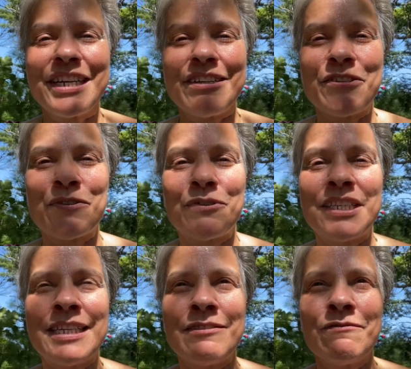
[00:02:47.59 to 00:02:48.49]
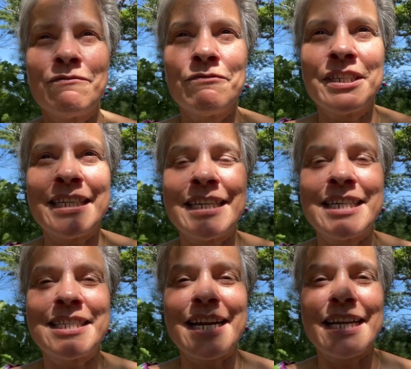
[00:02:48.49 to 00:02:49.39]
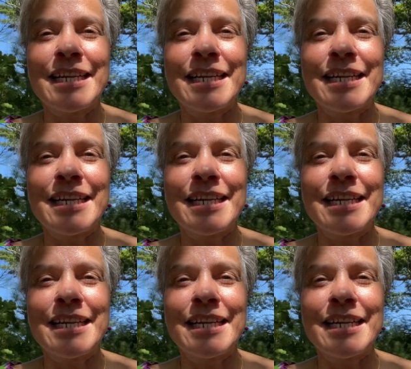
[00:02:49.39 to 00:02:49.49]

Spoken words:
It was really, really exciting.